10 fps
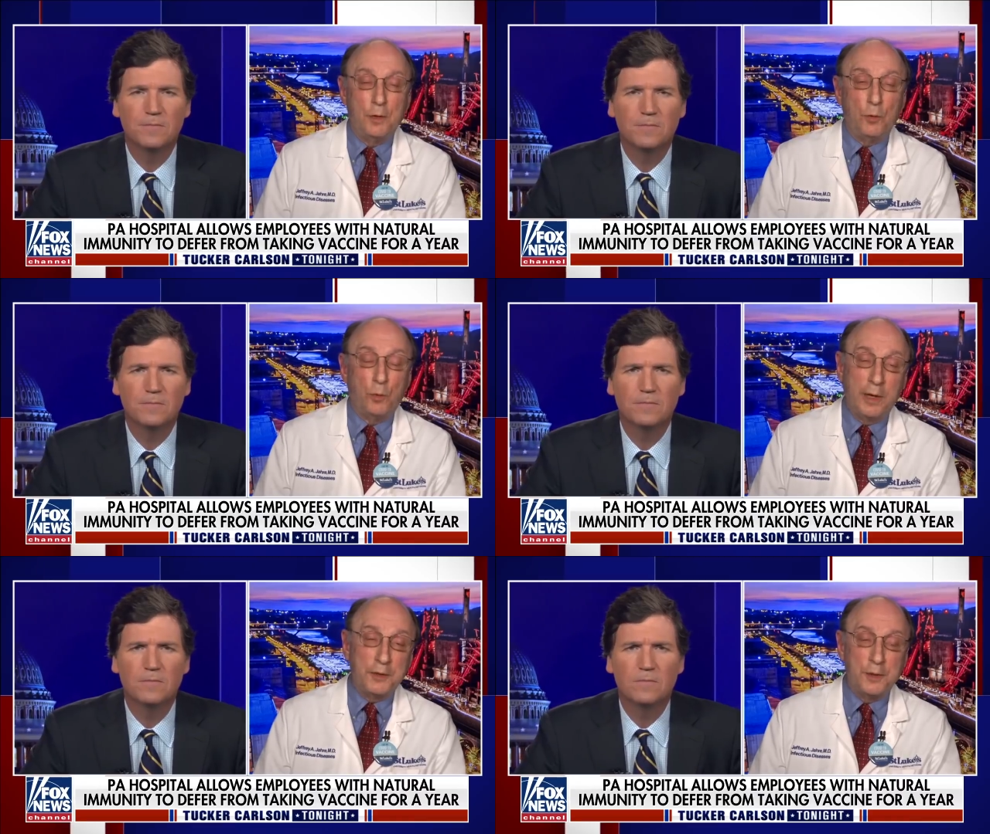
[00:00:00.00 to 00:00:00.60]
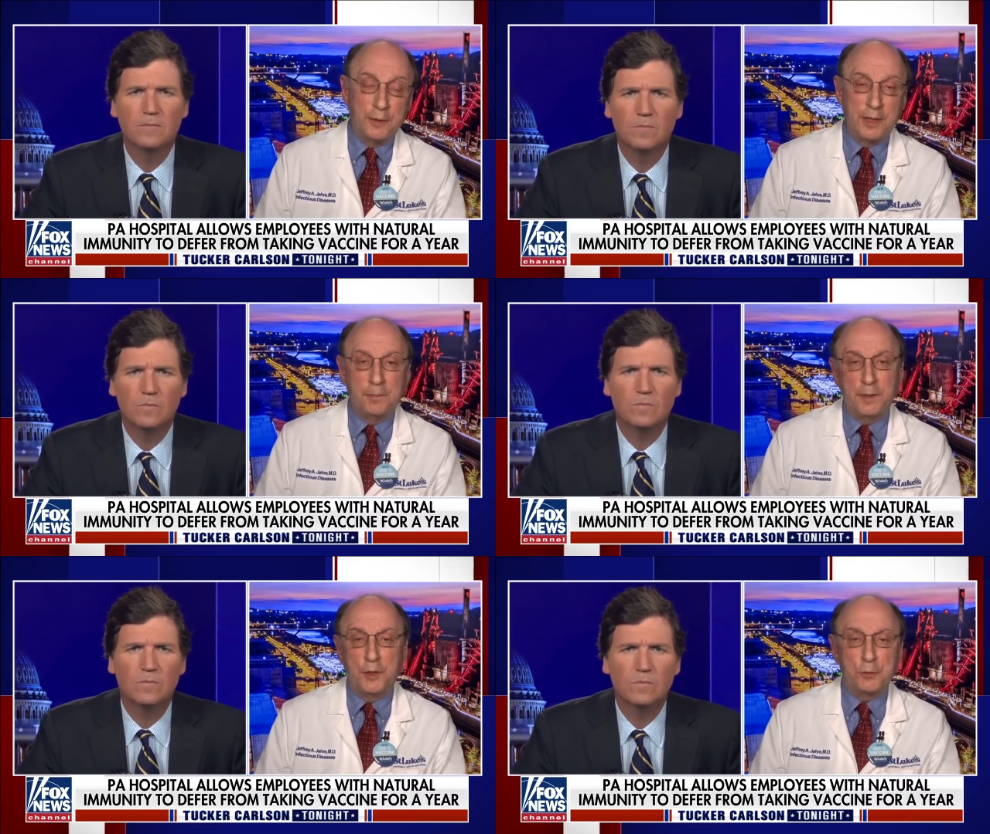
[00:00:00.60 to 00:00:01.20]
Speaker 1: We're doing it
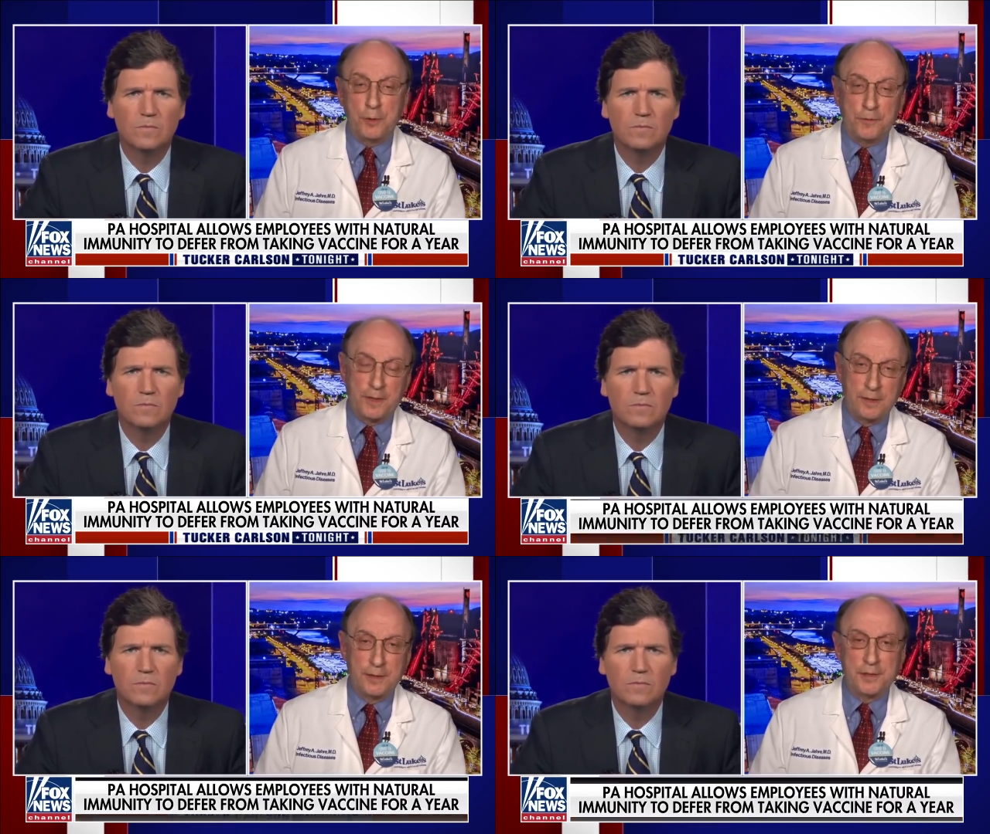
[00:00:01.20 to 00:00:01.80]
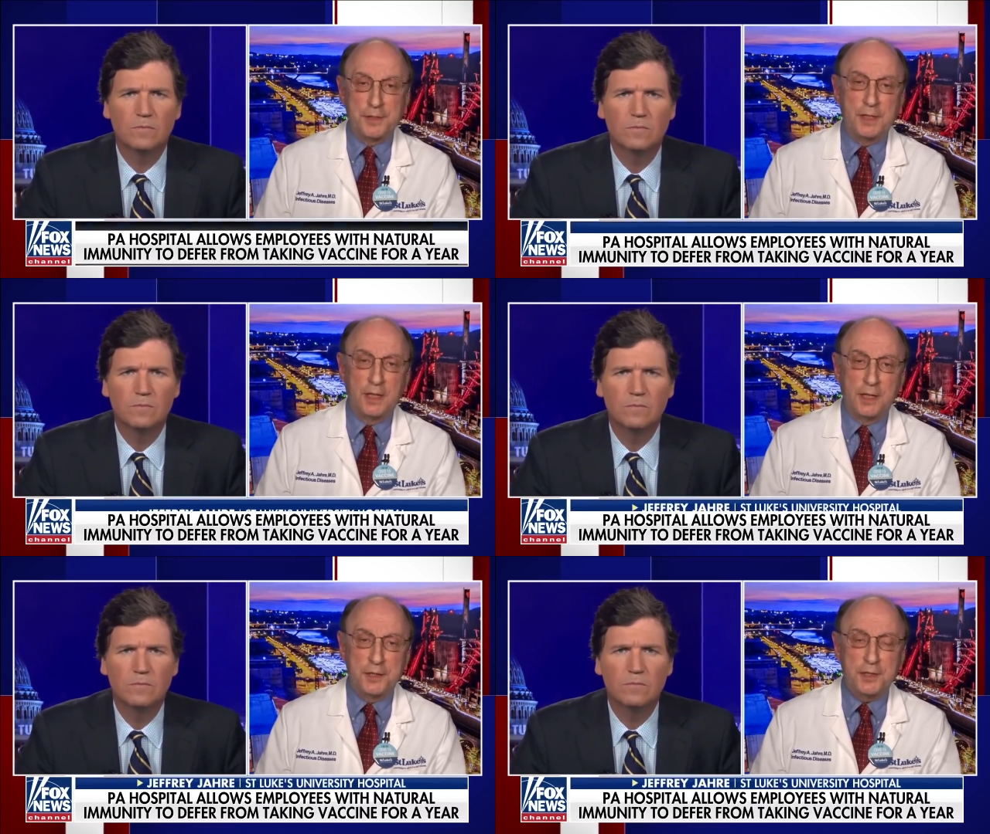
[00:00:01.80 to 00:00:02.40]
because we're following the
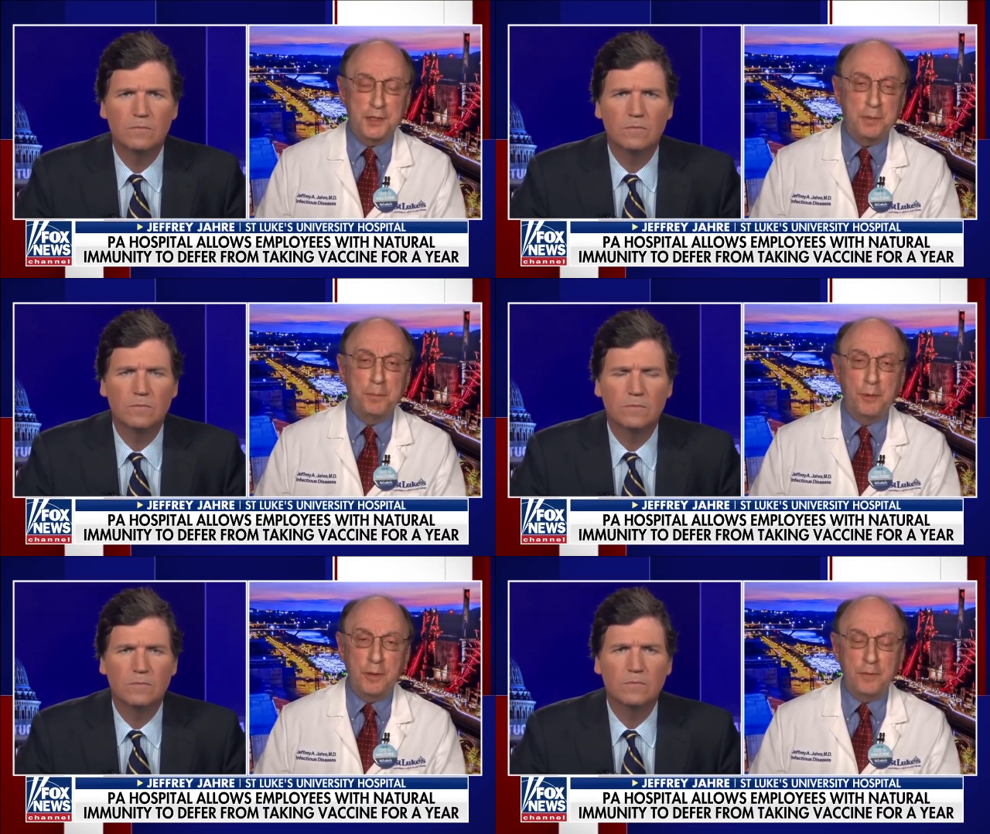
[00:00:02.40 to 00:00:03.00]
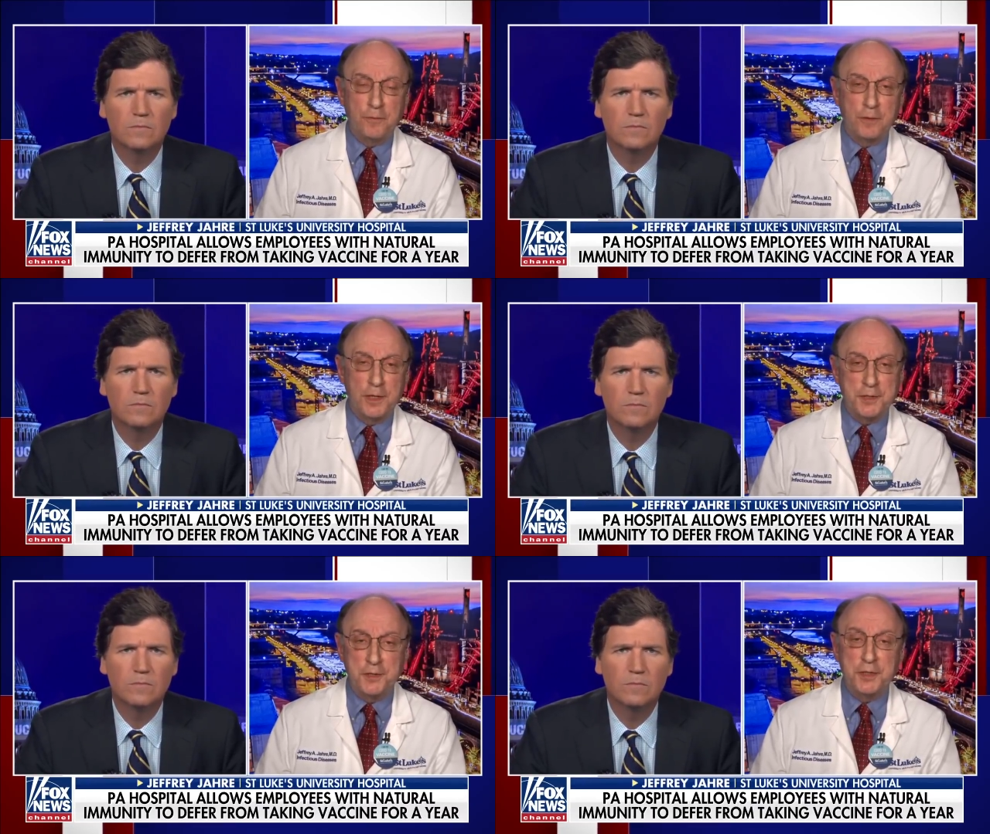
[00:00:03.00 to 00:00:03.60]
science. It's important for us
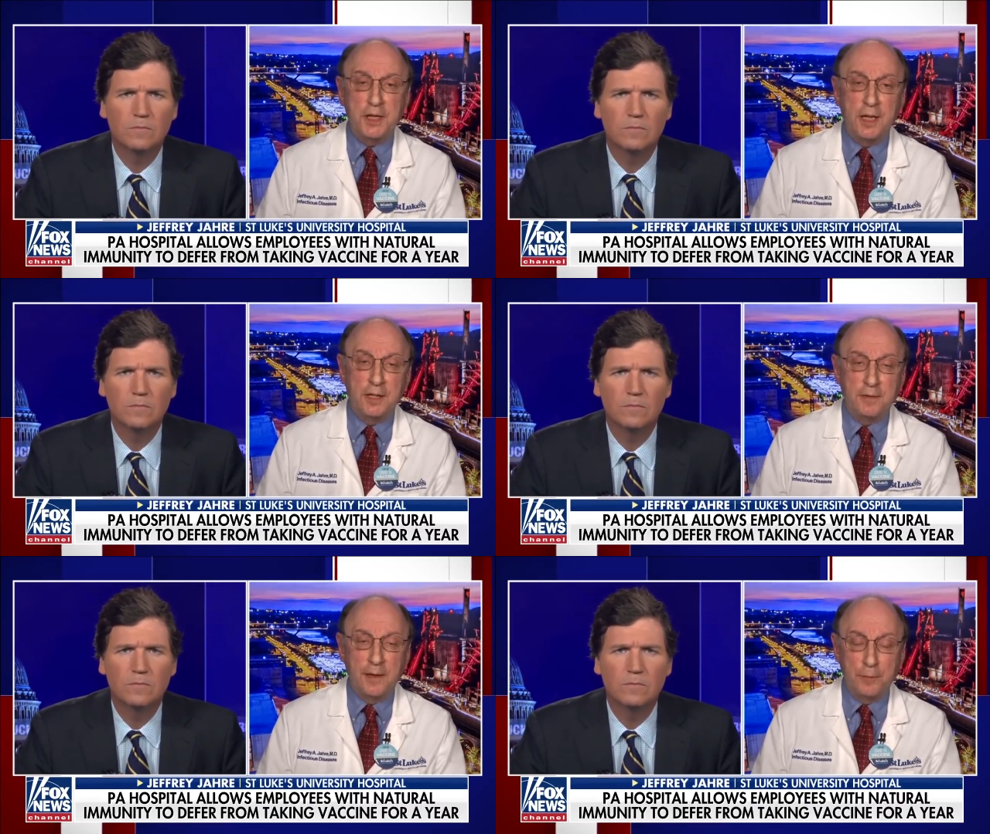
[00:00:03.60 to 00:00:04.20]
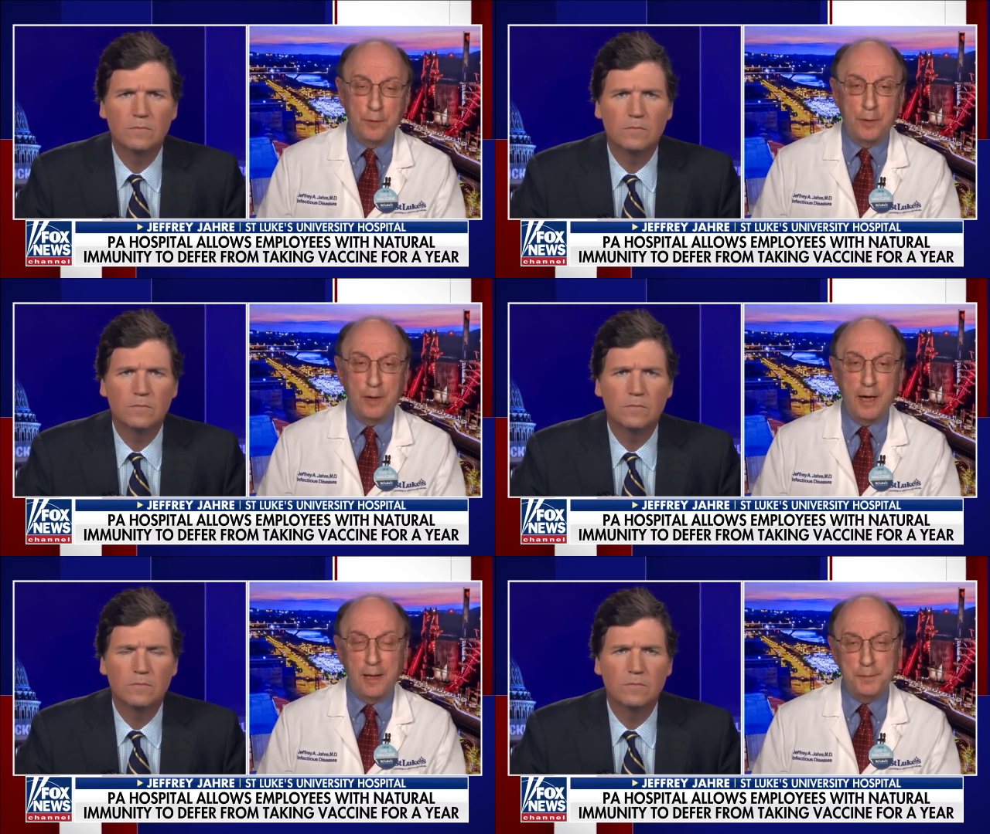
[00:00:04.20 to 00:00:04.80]
to state that we're
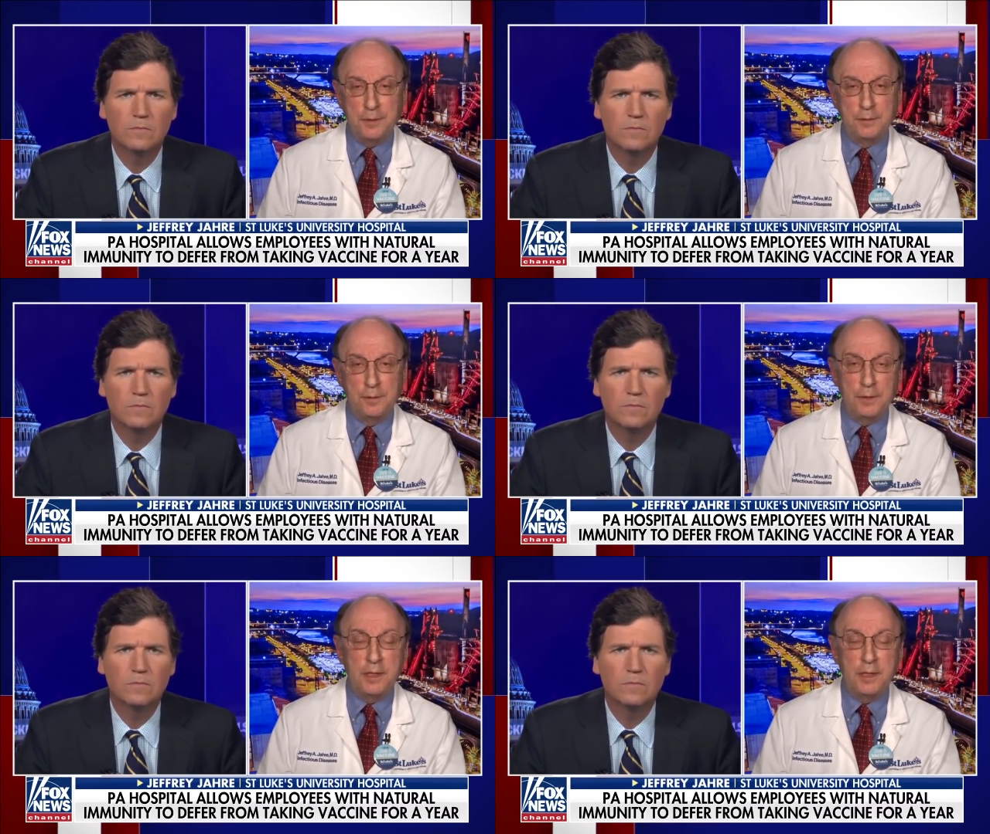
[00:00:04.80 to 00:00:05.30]
absolutely